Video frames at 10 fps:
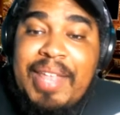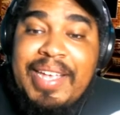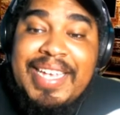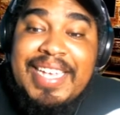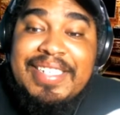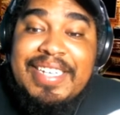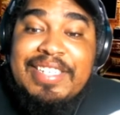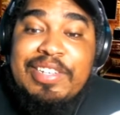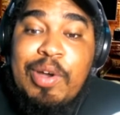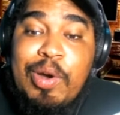Eazy is
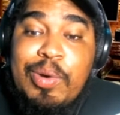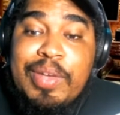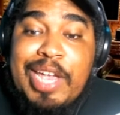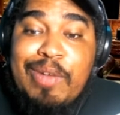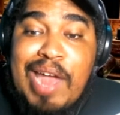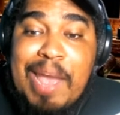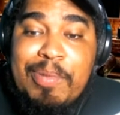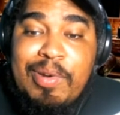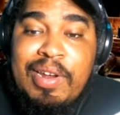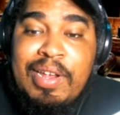an okay
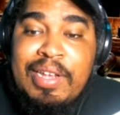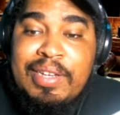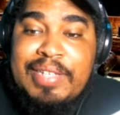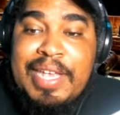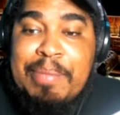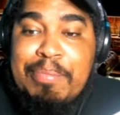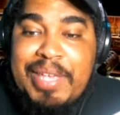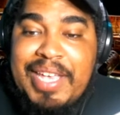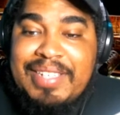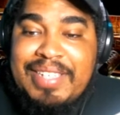rapper. Saying
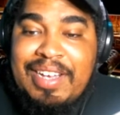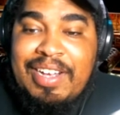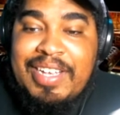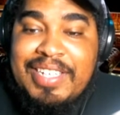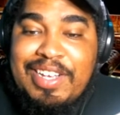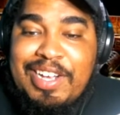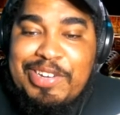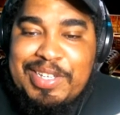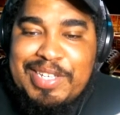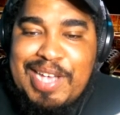BS uh, is a
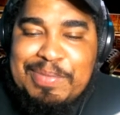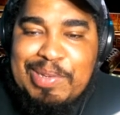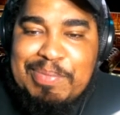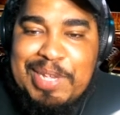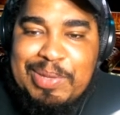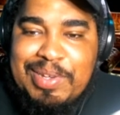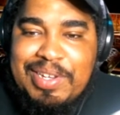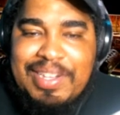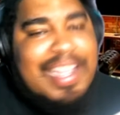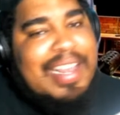hundred times don't make you
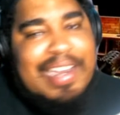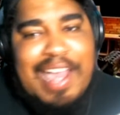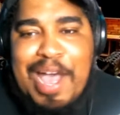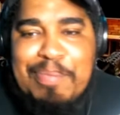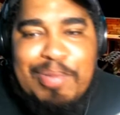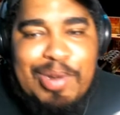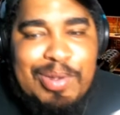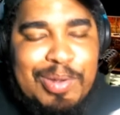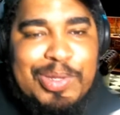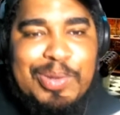good. Nah, bro,
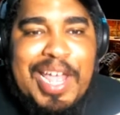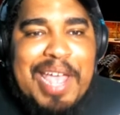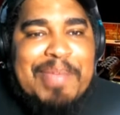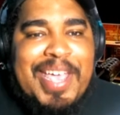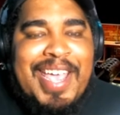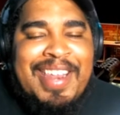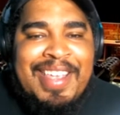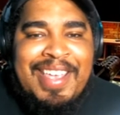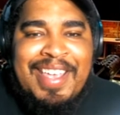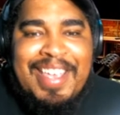don't do that, man.
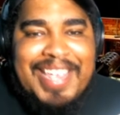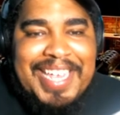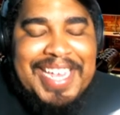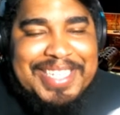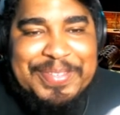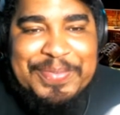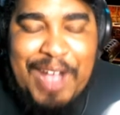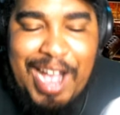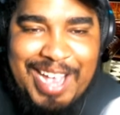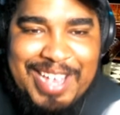Eazy's
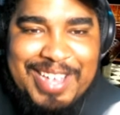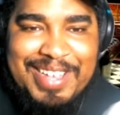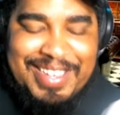fire.